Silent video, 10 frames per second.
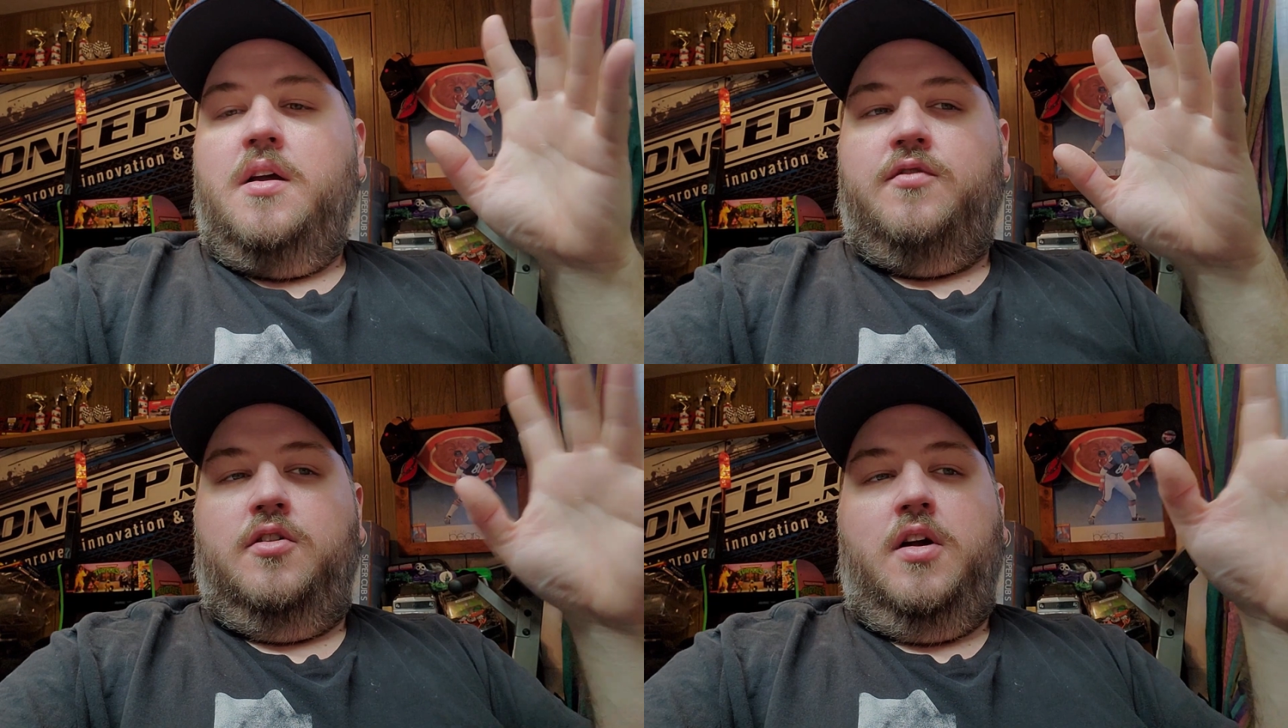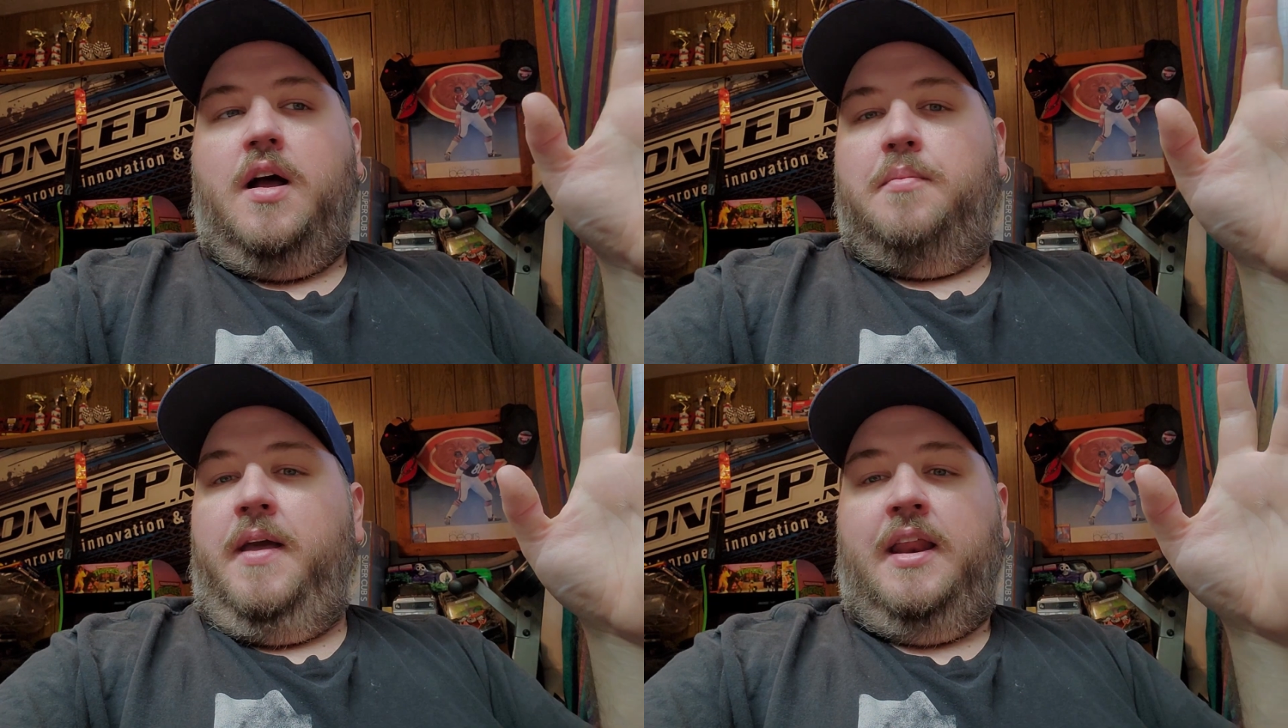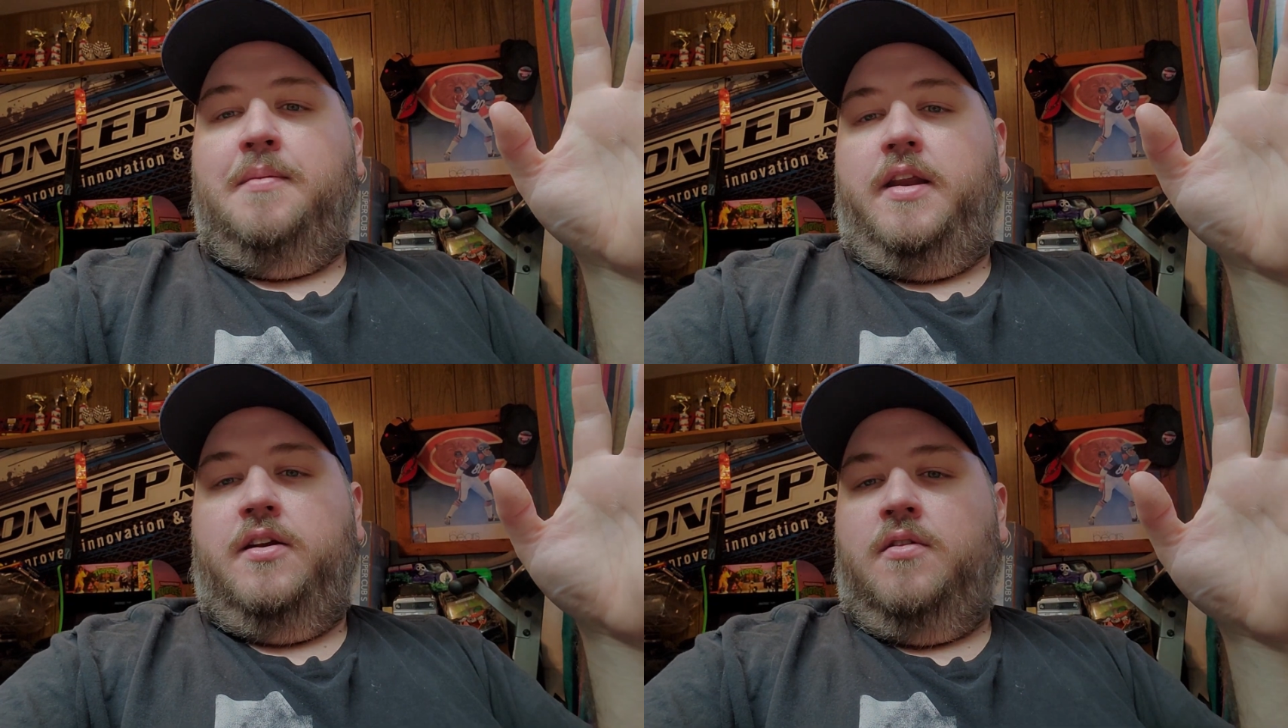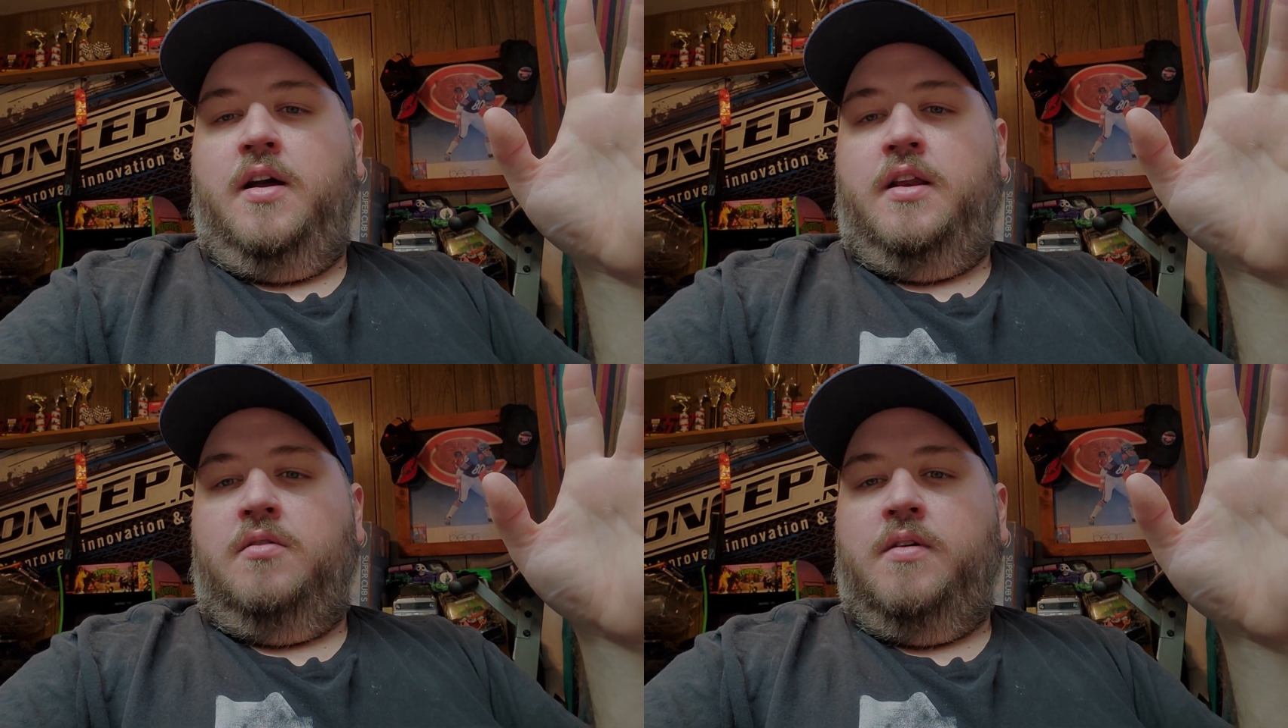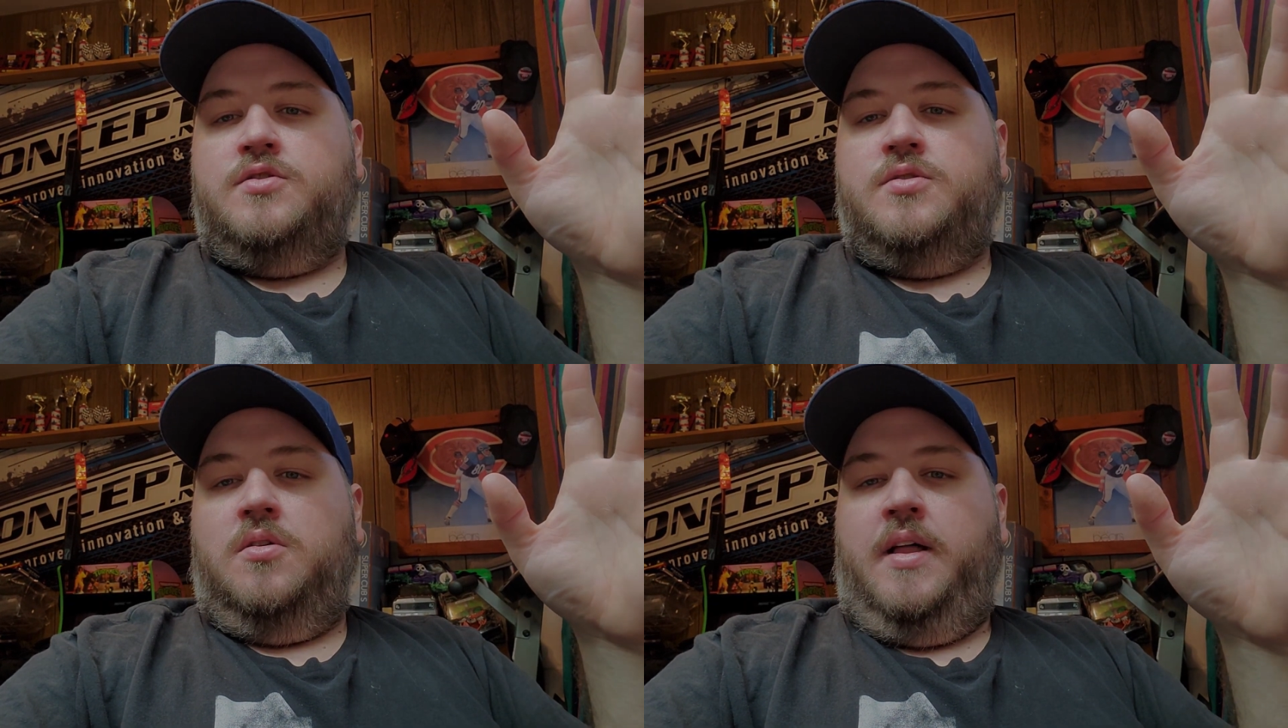for anybody to run in the
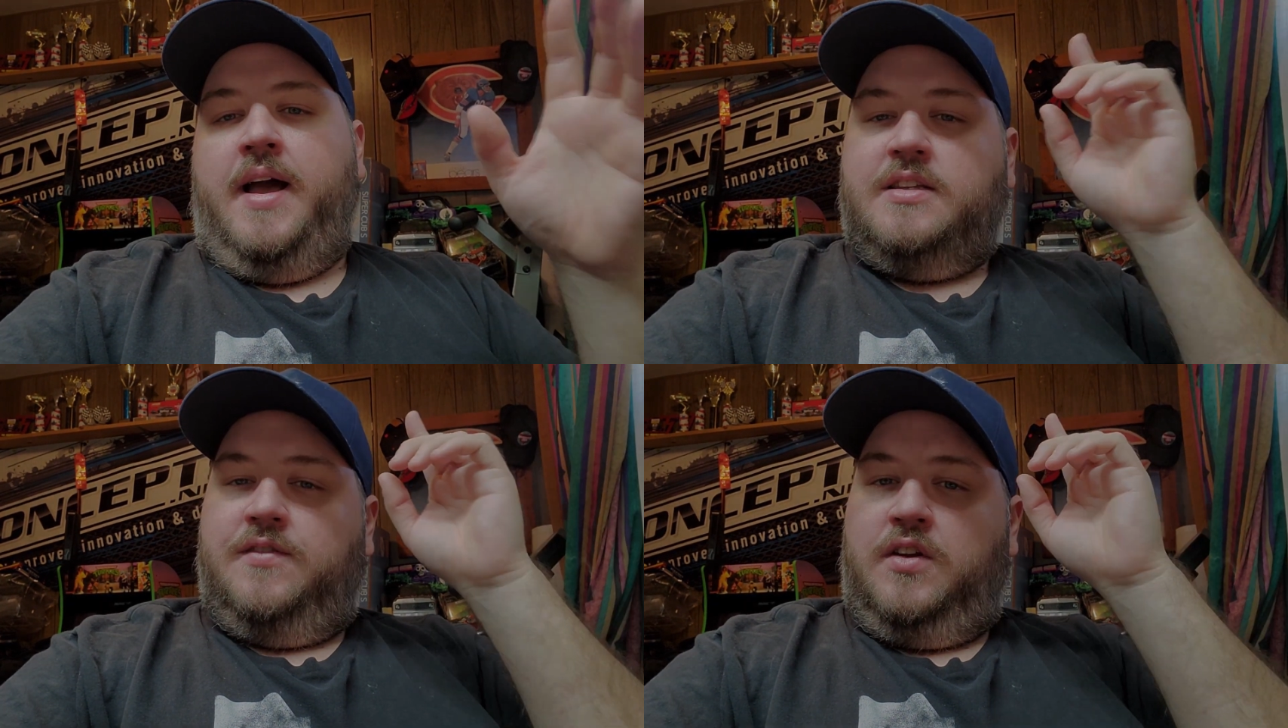retro class.